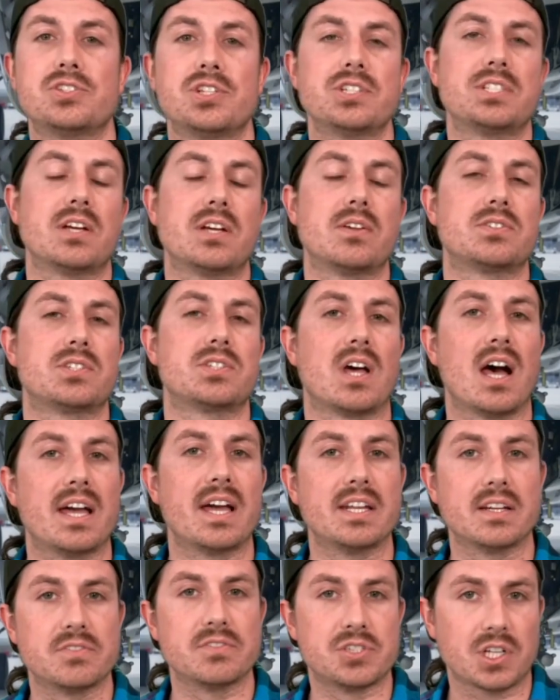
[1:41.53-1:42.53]
just
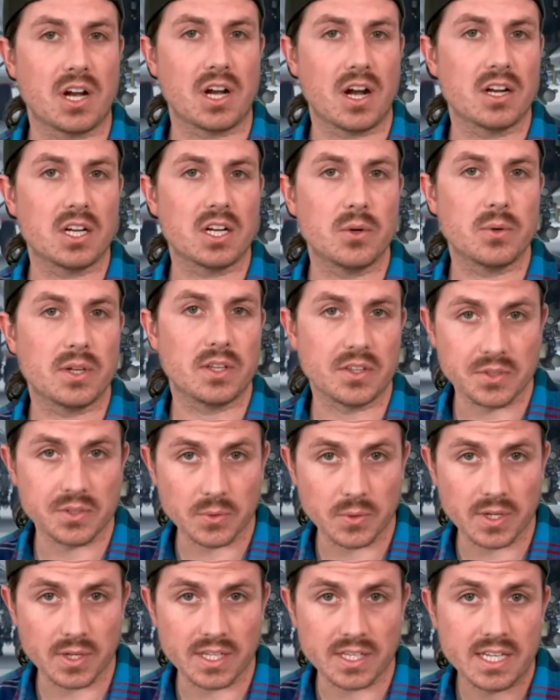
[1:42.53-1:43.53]
outside of Chicago,
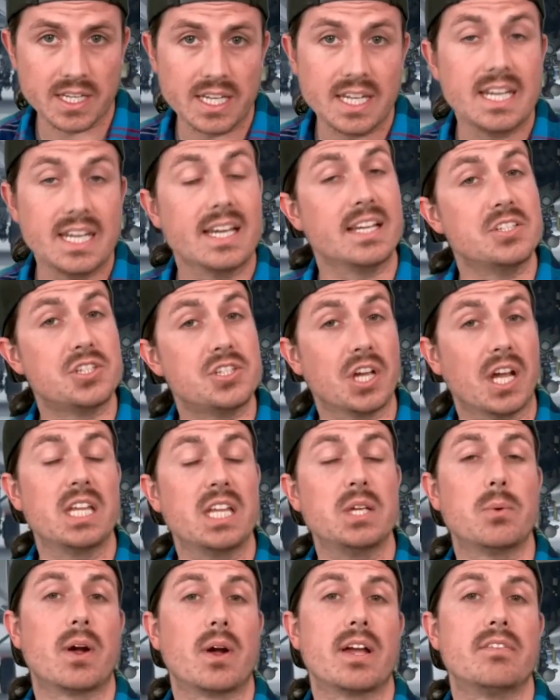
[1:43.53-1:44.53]
Illinois. In
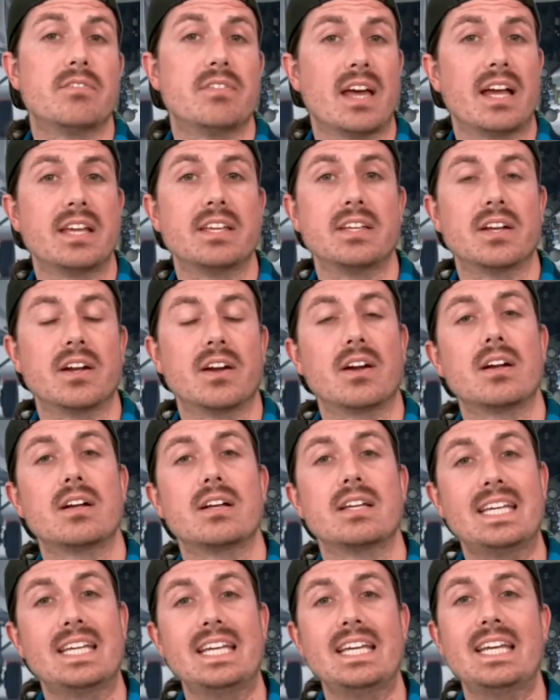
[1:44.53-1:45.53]
January of that
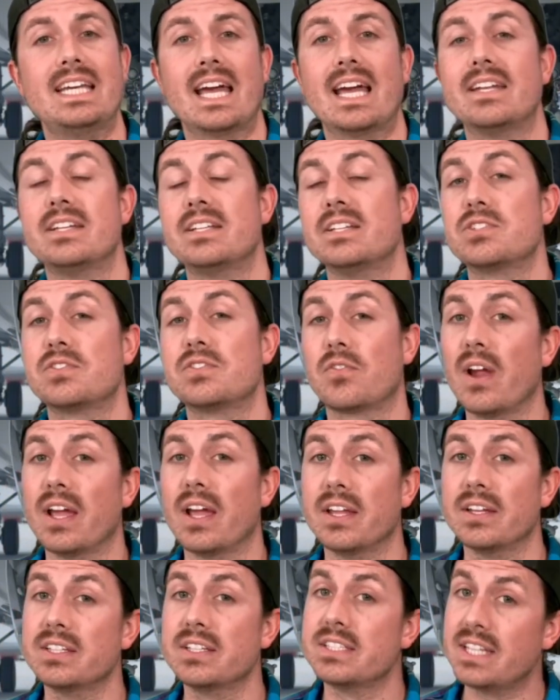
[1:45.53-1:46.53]
year, he and his
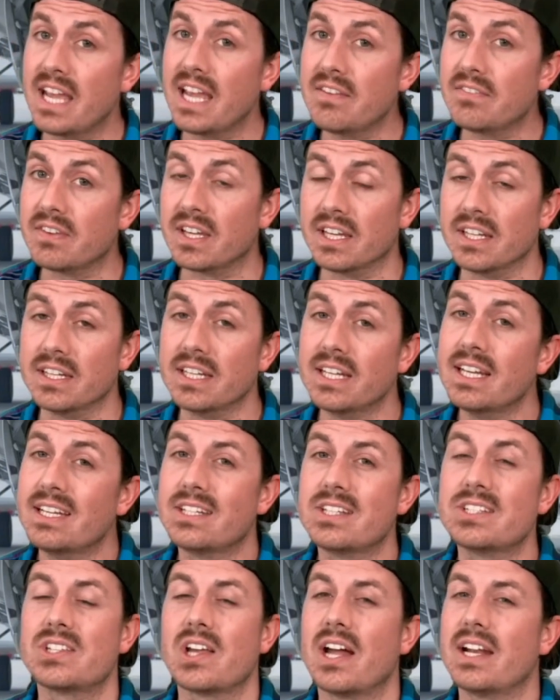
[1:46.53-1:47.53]
friend David
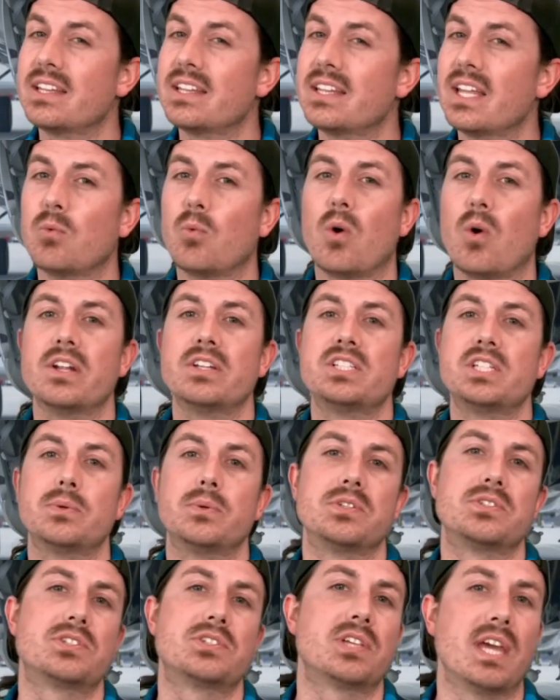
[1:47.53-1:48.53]
decided they wanted
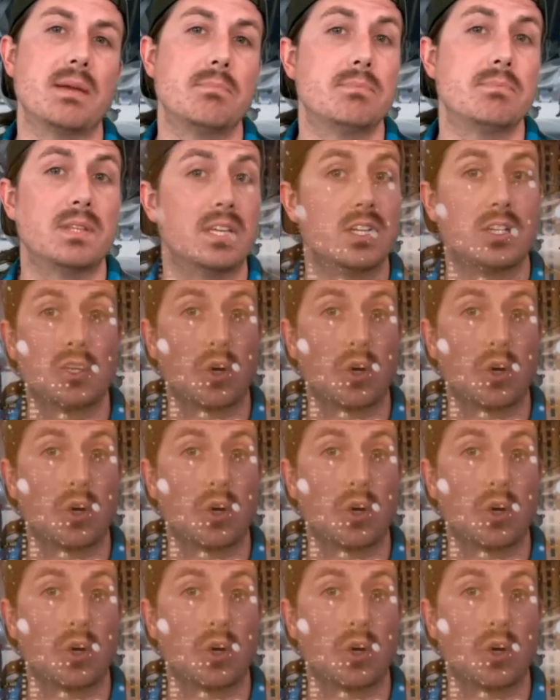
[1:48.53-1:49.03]
to escape the